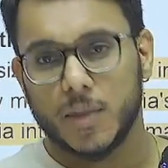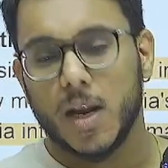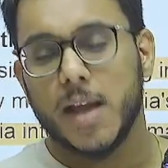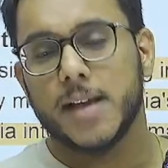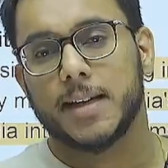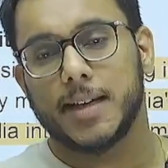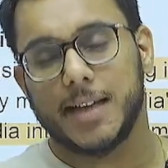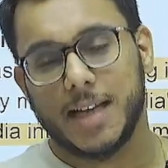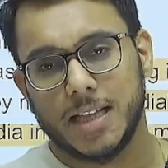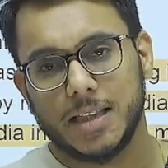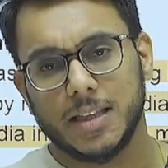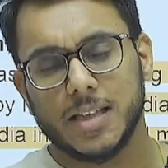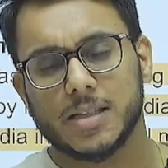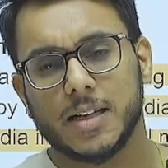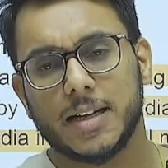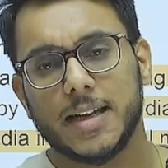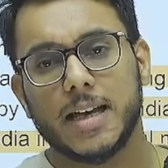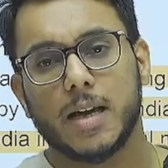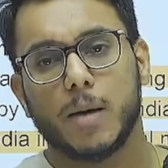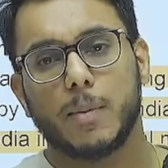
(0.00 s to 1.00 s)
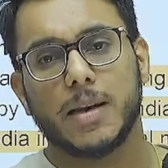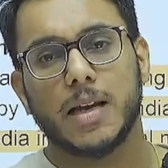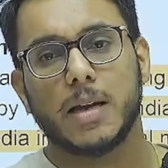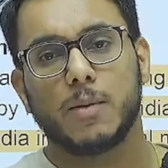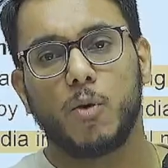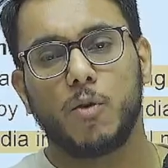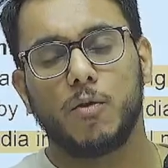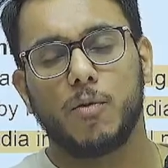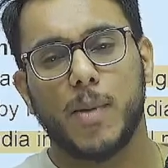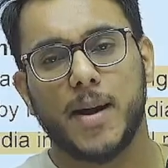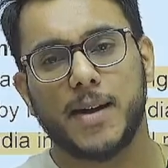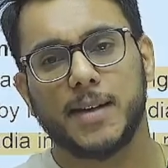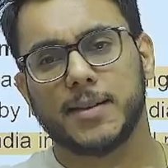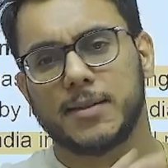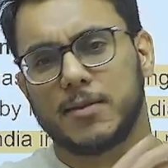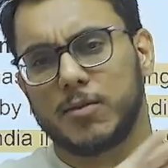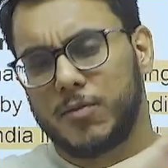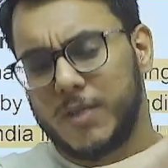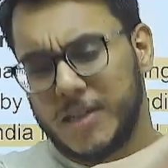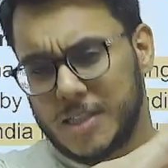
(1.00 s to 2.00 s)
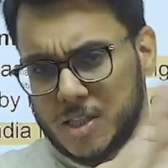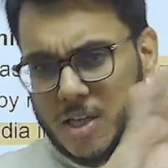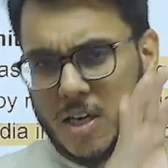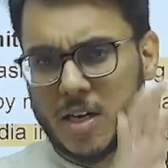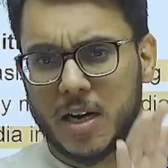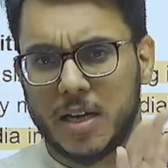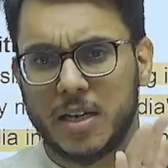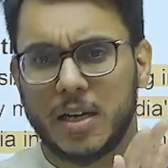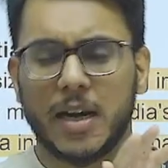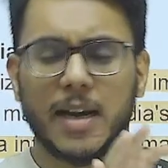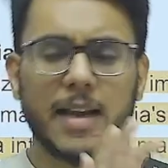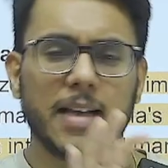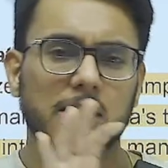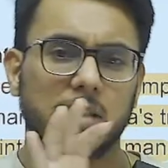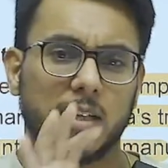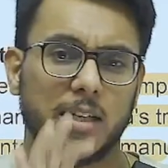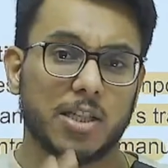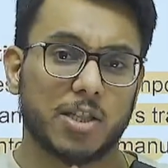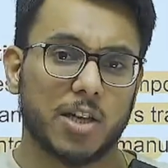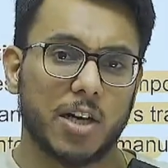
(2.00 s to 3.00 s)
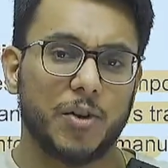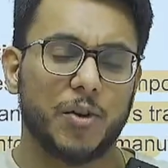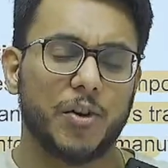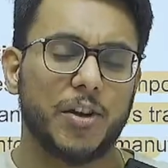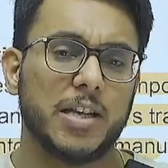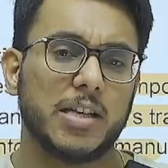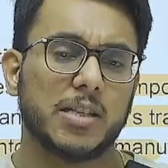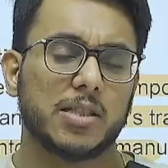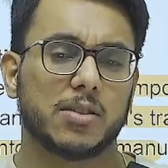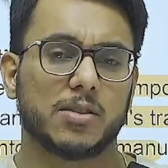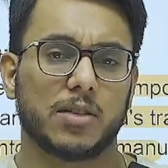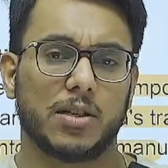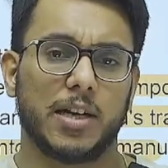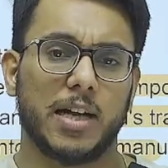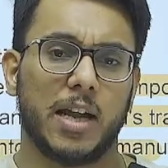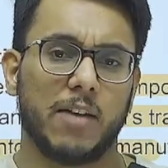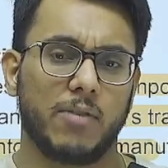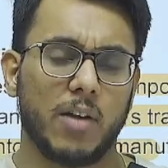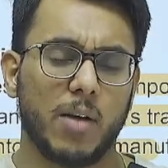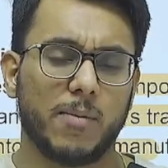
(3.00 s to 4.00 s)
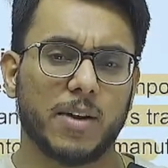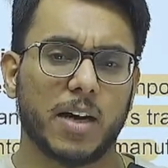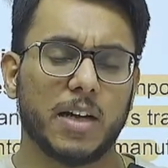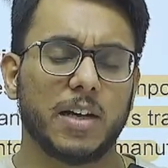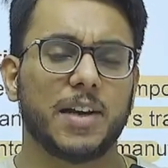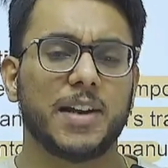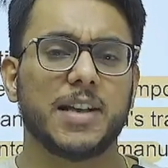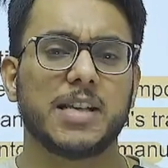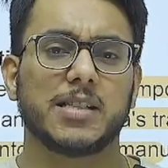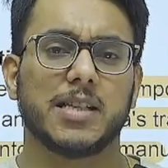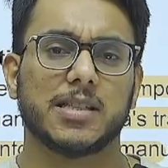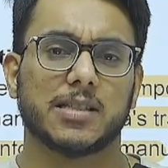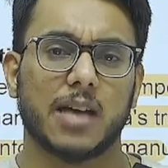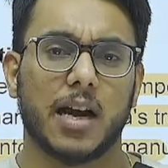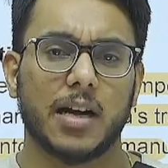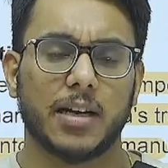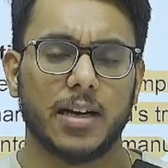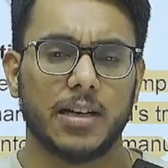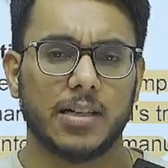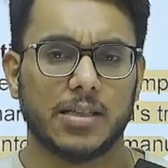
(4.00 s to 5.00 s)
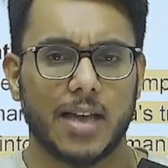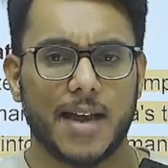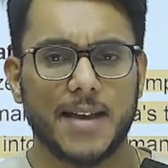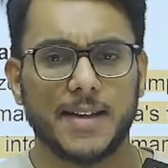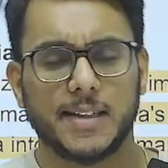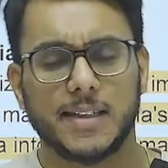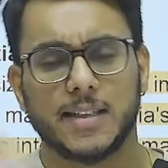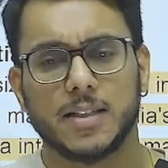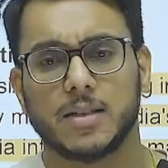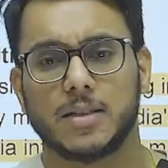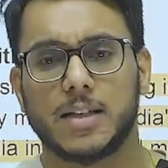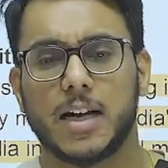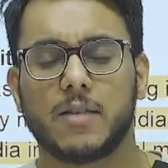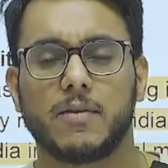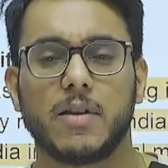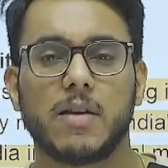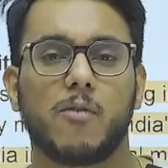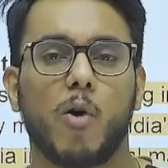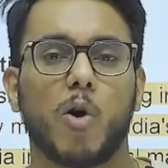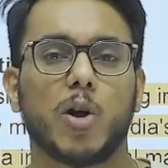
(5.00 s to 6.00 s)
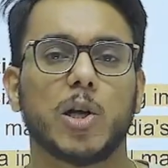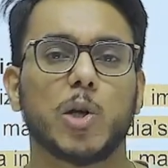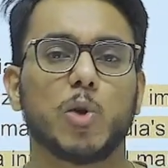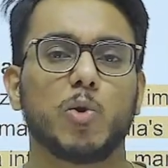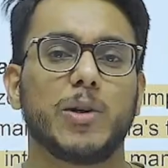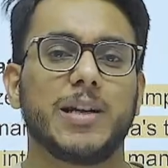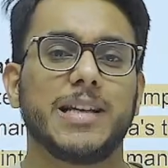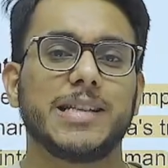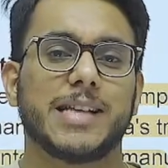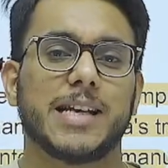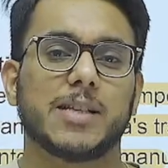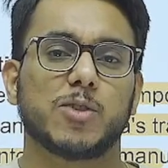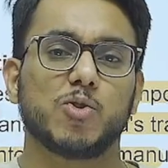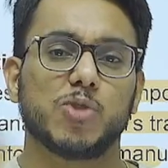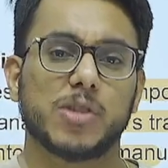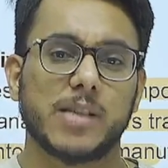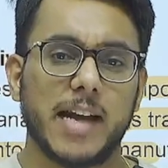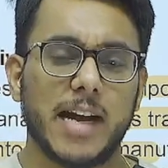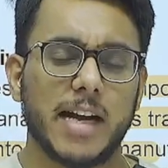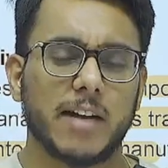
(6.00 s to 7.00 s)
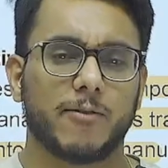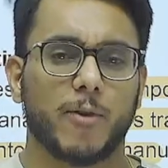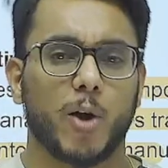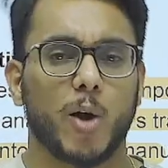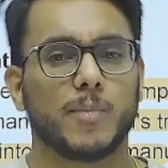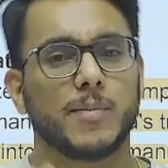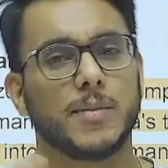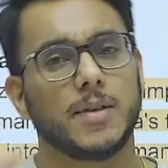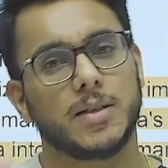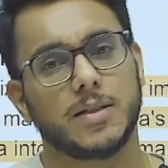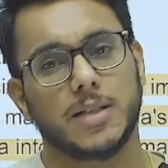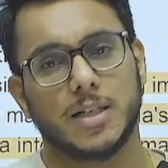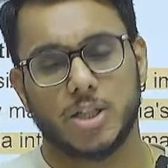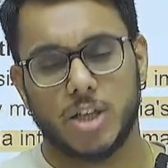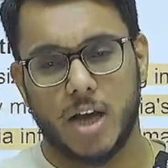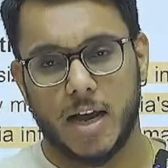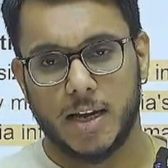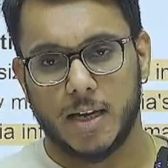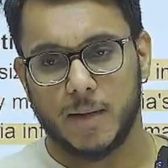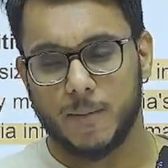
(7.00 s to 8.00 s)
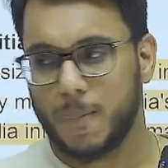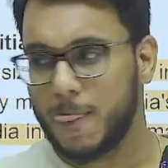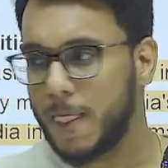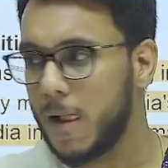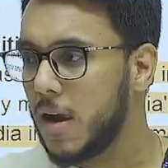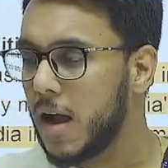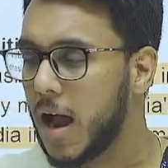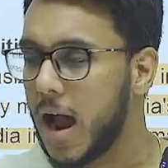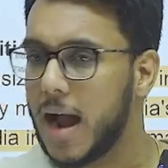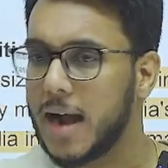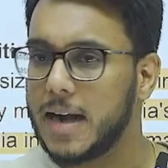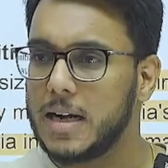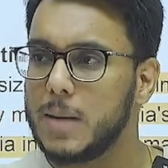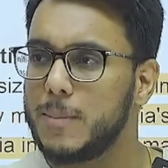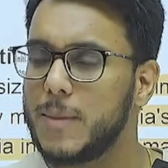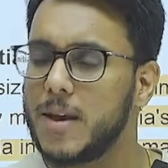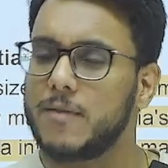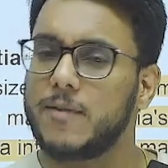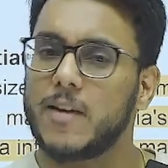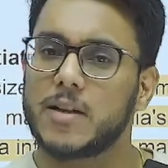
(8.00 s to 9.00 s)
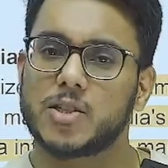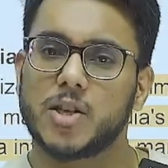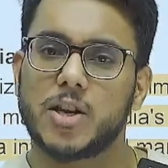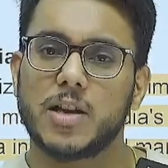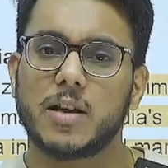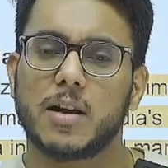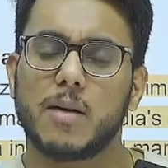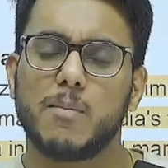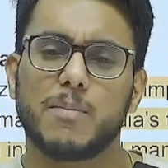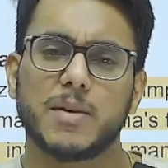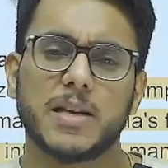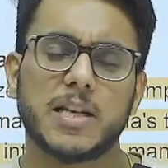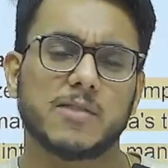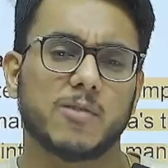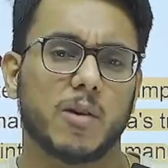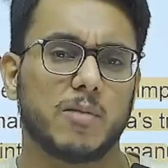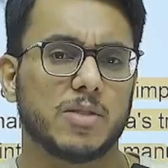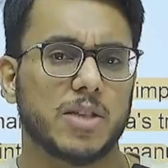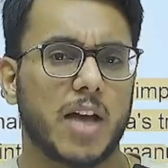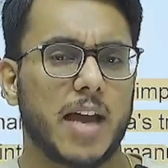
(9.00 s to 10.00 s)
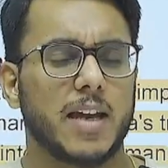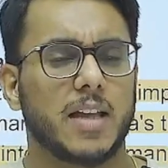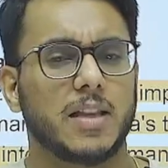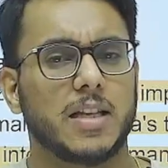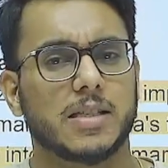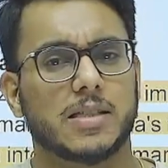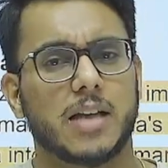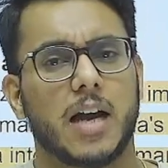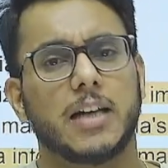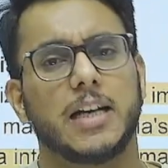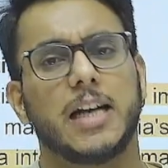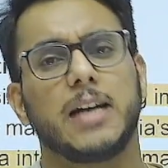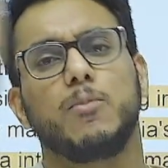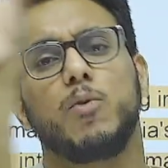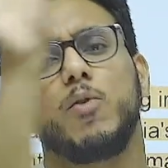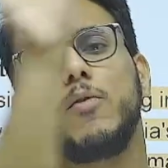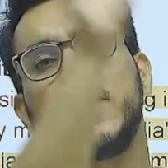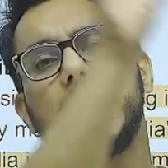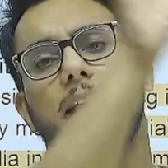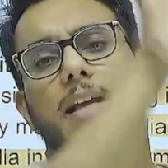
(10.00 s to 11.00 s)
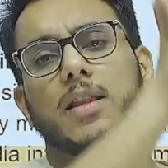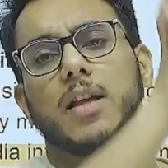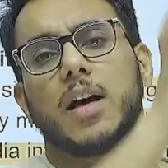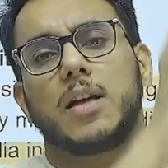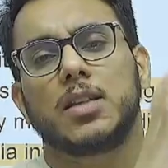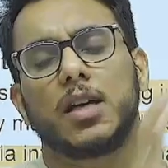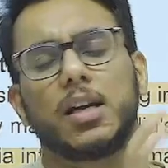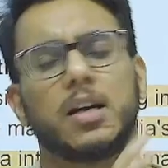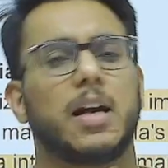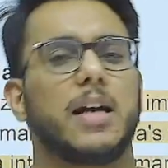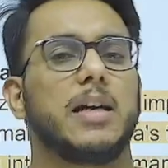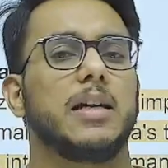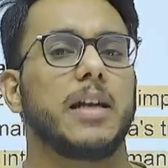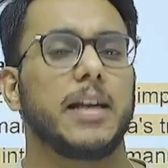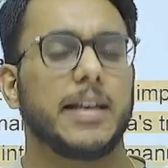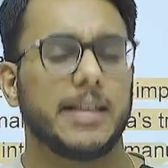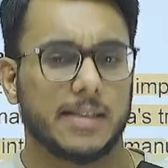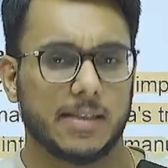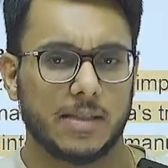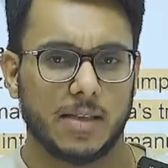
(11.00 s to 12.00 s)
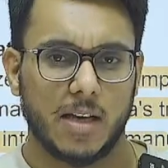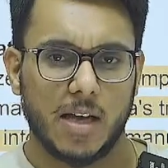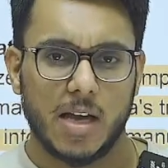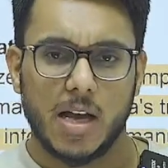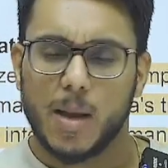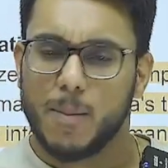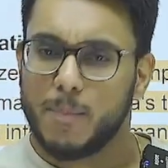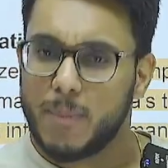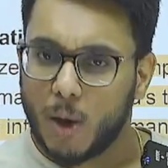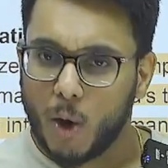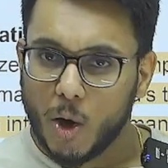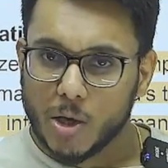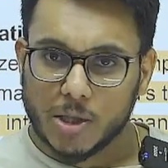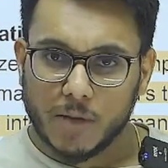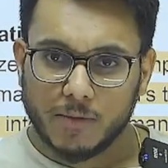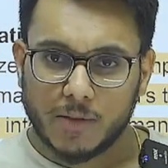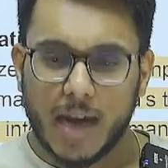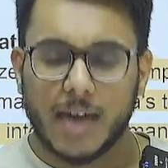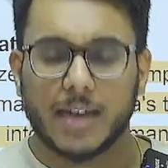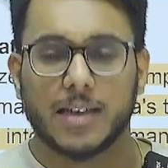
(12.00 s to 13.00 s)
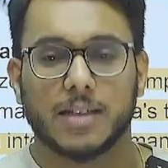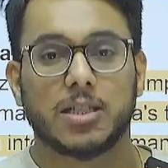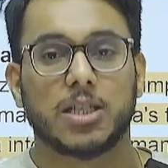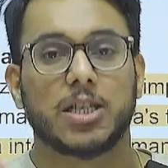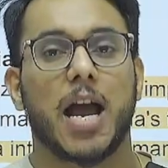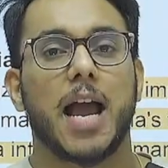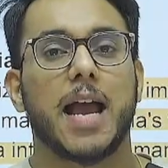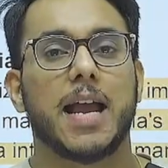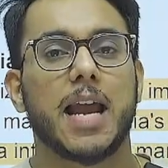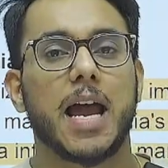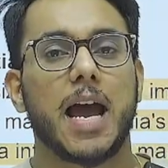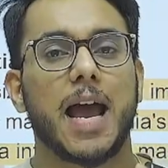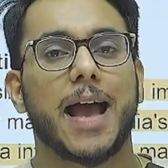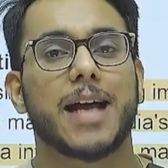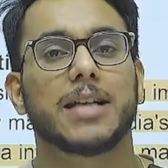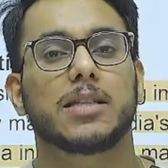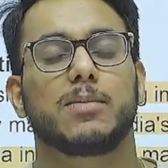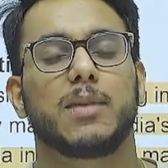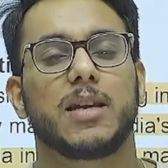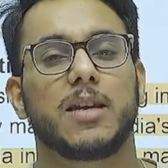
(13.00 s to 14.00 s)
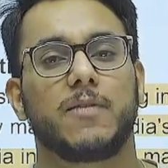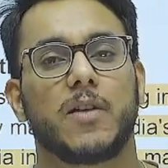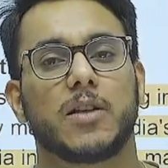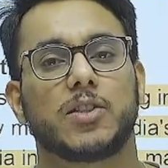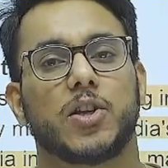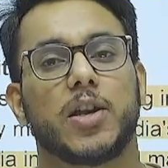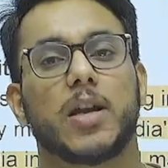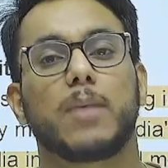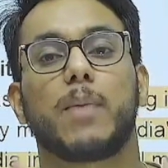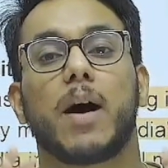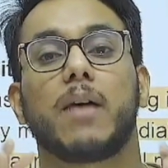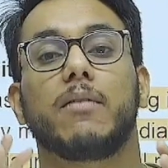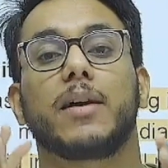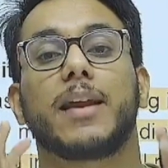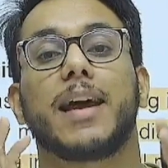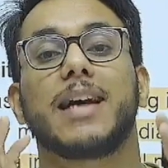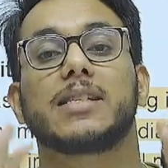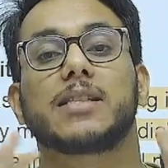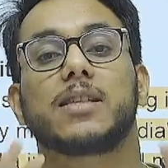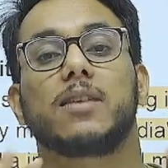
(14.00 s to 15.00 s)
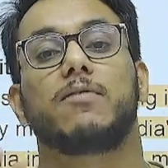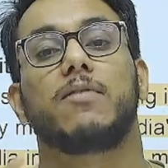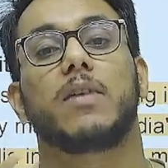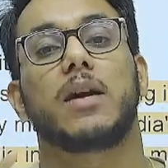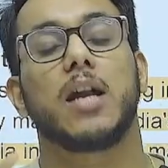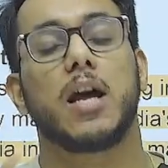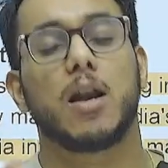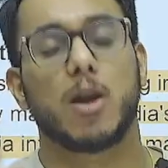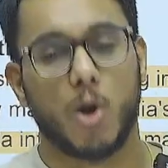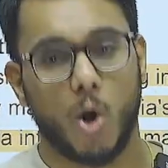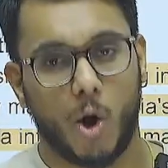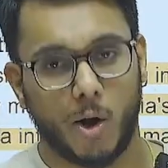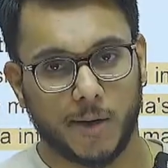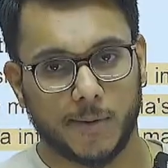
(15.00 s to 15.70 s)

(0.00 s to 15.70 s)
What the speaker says: In this decoupling movement, Western countries, rich countries, developed countries, they started saying that we want to disassociate from the China. And manufacturing companies from China, they started moving in the other countries. Because of that, China as manufacturing power has suffered a lot.